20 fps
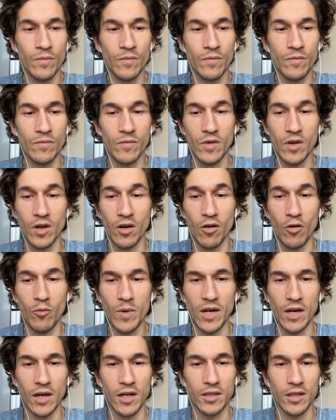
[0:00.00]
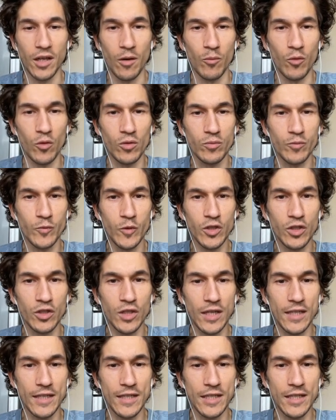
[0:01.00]
Yeah, oh my god, I'm almost
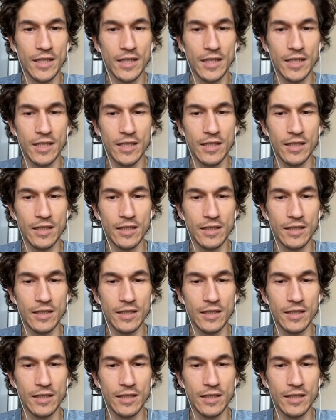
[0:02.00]
at the city.